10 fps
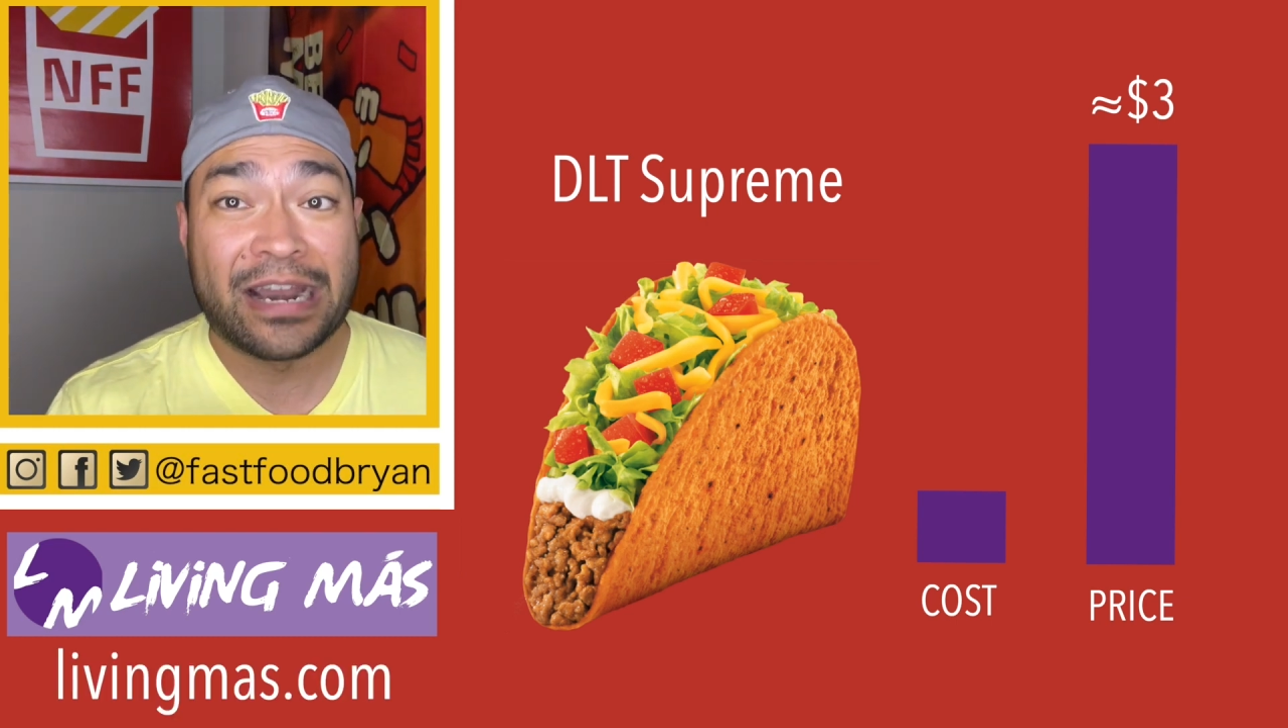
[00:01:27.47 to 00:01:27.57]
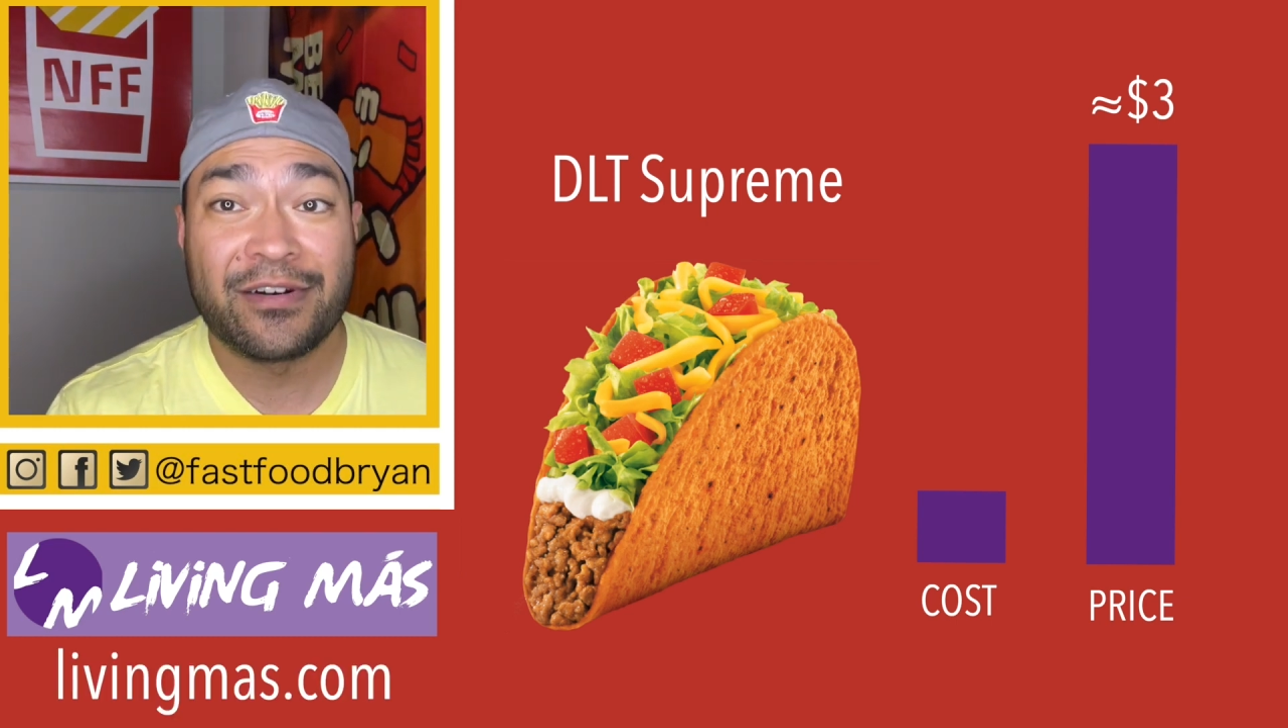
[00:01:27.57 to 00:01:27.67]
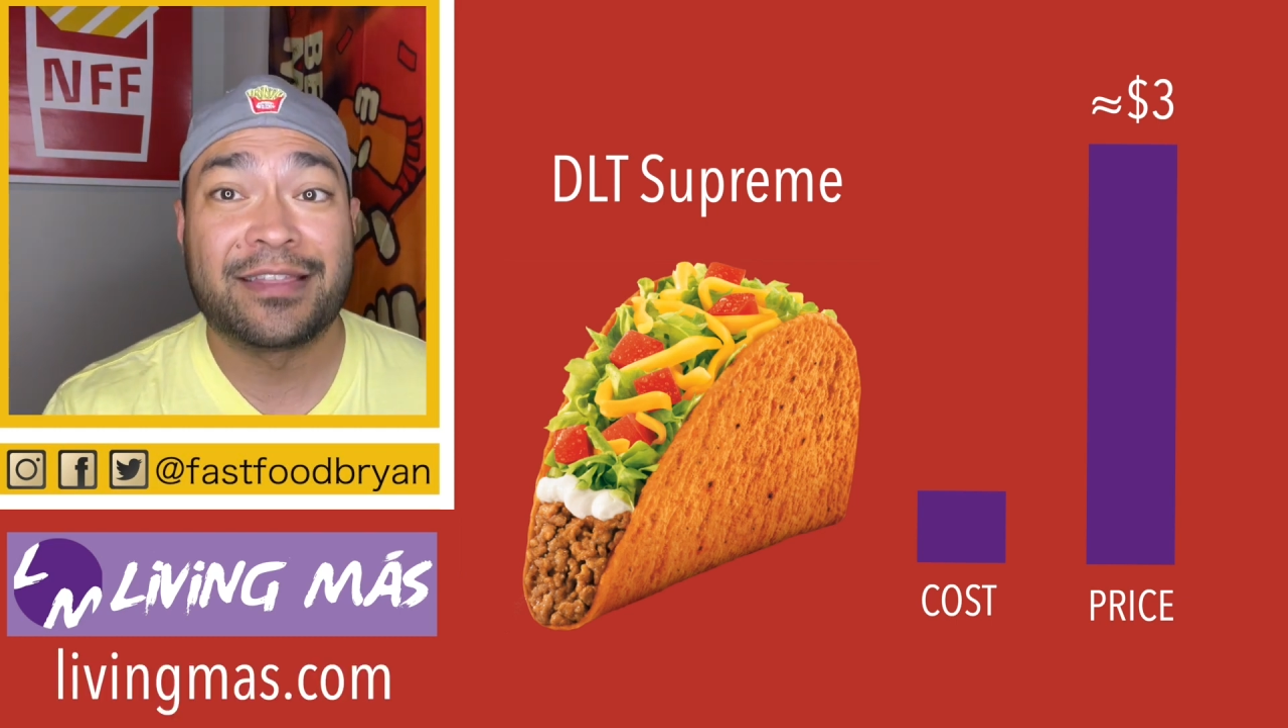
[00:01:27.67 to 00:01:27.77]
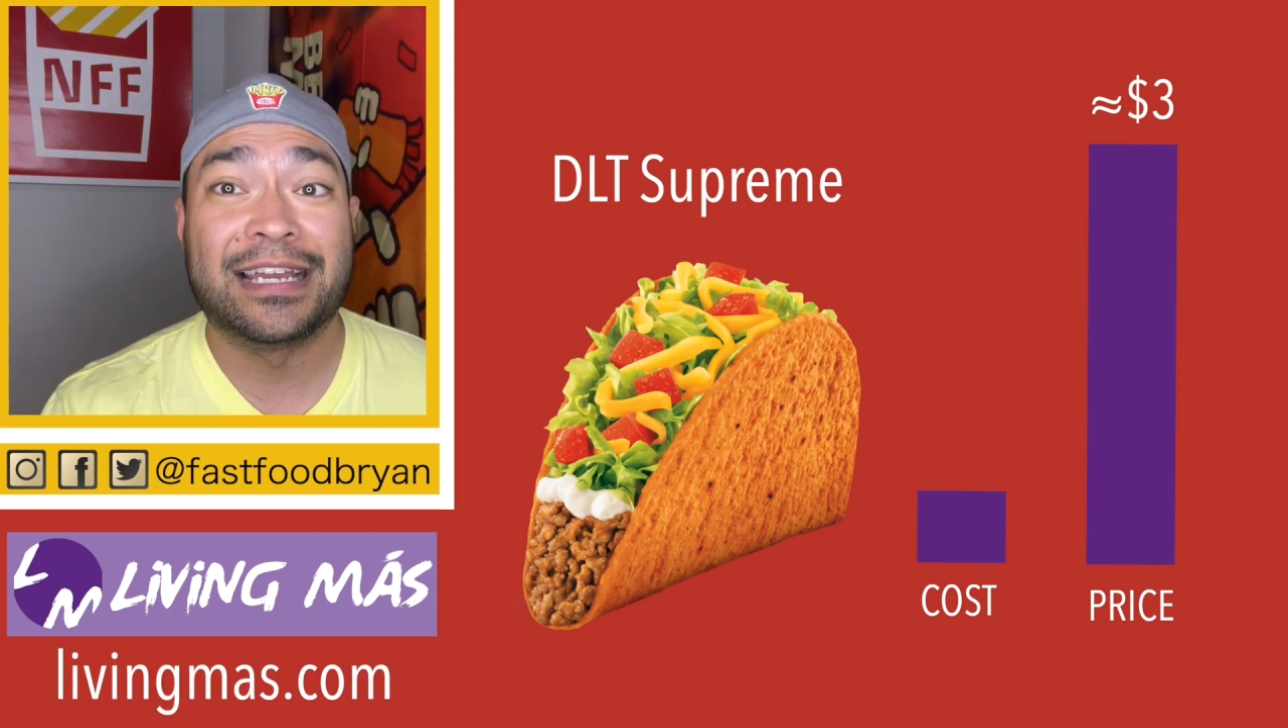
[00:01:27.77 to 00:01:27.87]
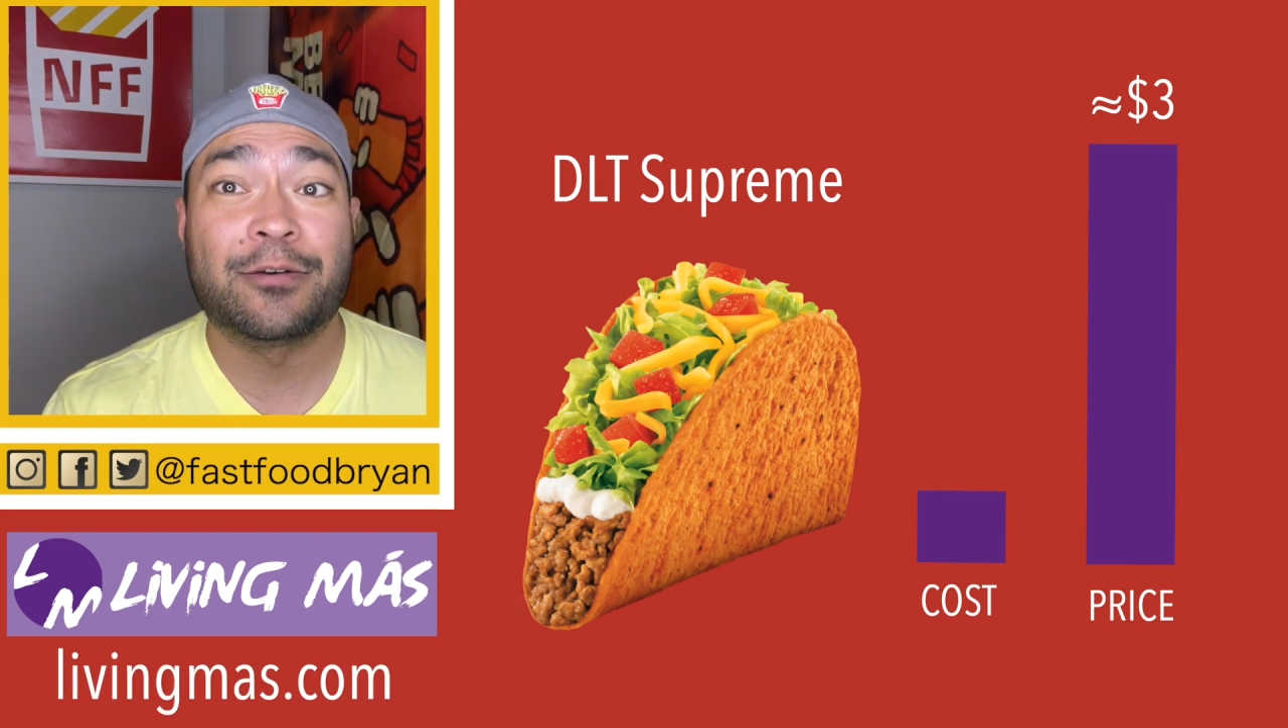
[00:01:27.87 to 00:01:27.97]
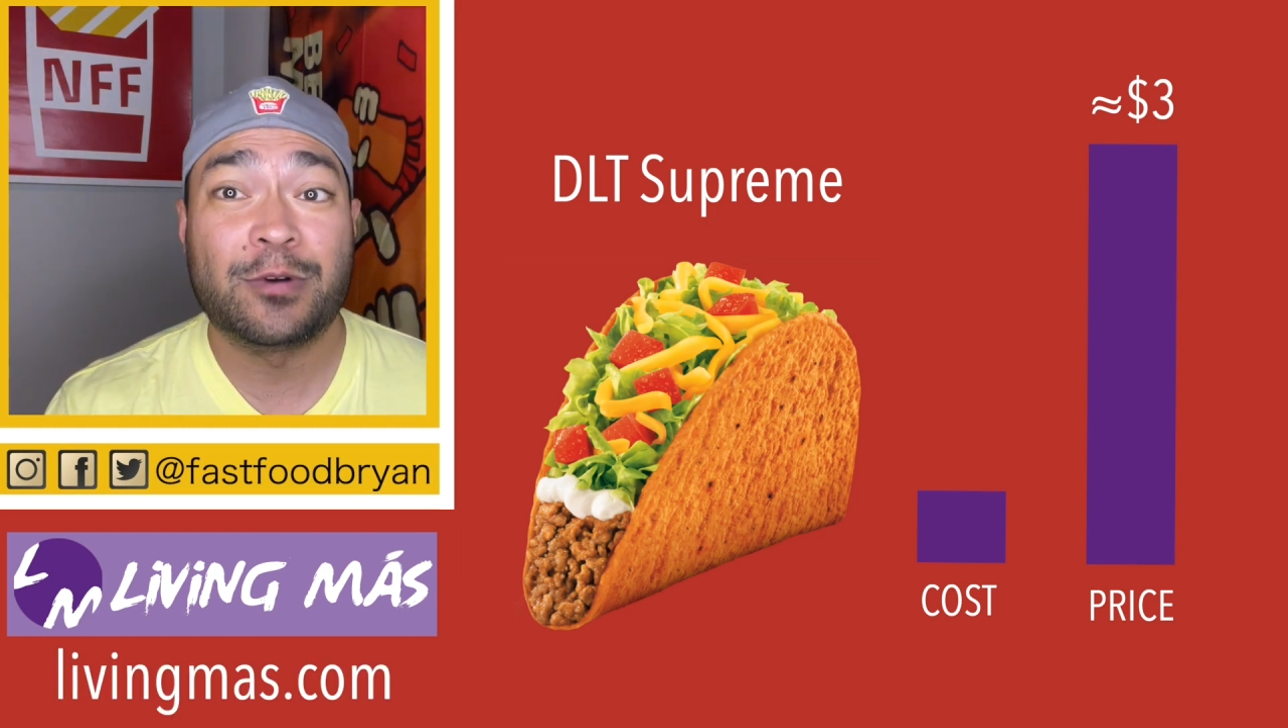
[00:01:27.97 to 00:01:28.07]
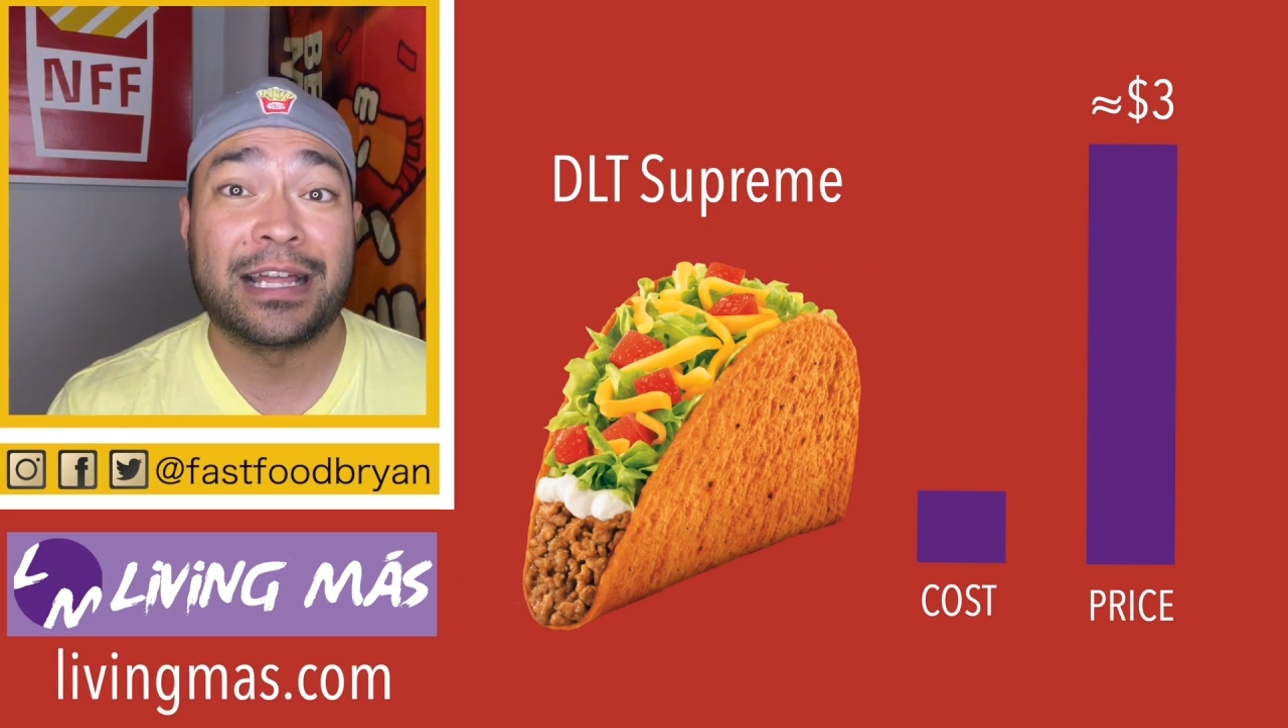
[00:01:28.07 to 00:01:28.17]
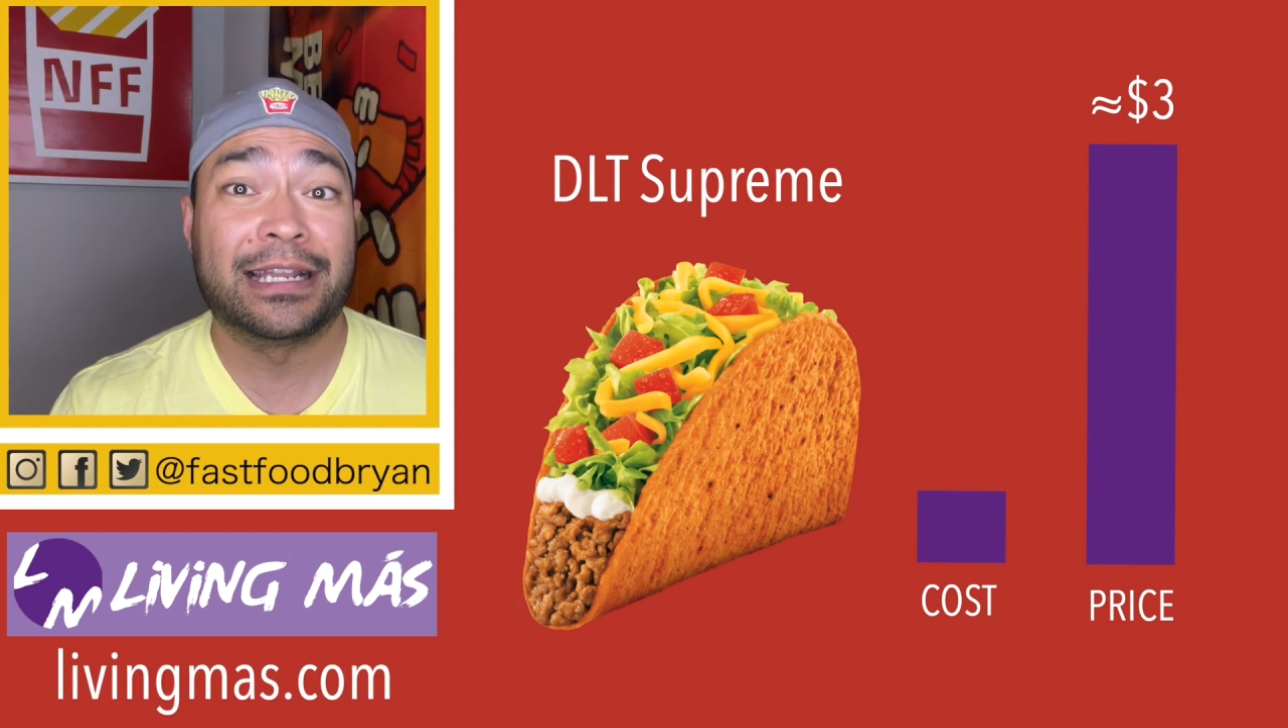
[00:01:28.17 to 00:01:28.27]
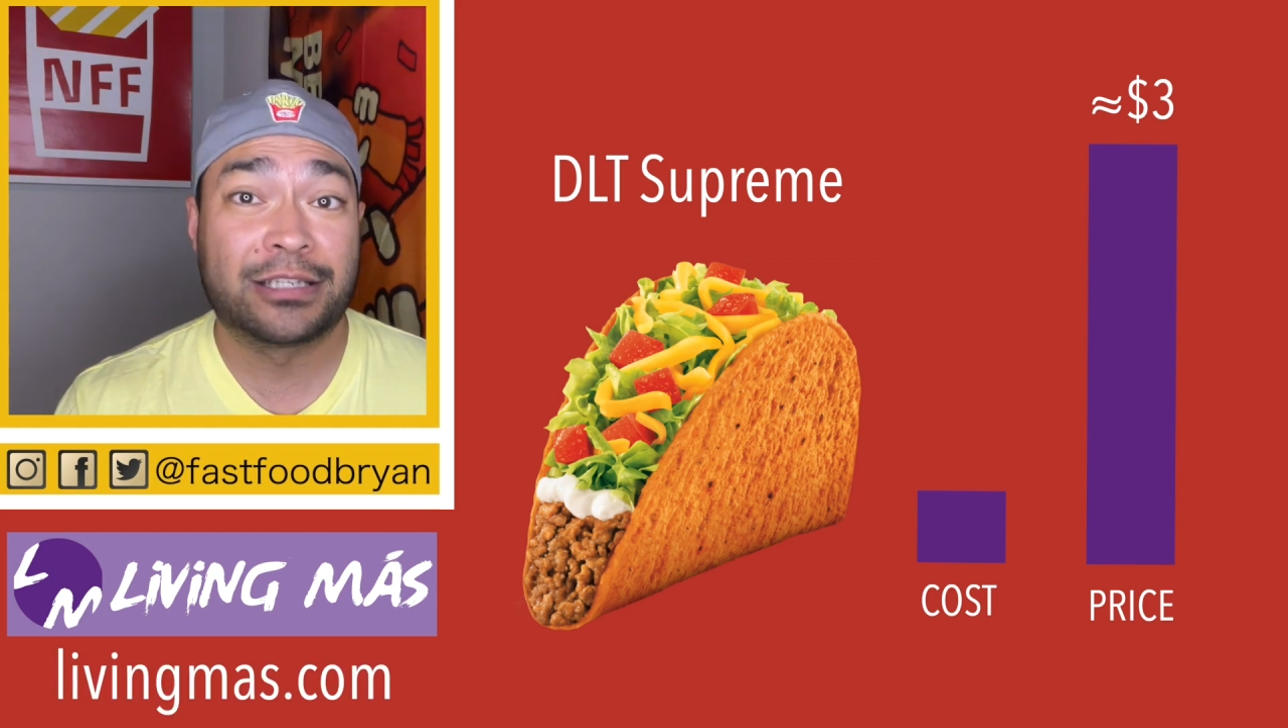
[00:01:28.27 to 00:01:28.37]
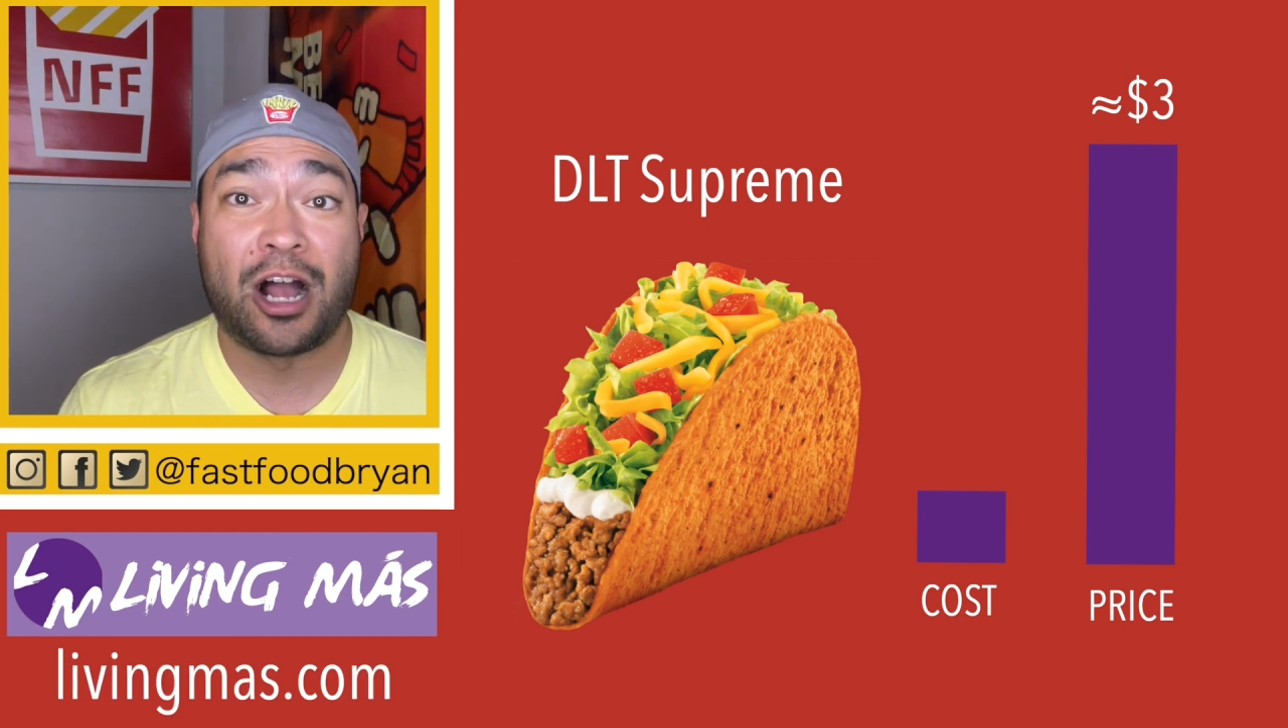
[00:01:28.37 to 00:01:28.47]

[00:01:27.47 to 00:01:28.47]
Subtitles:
everything related to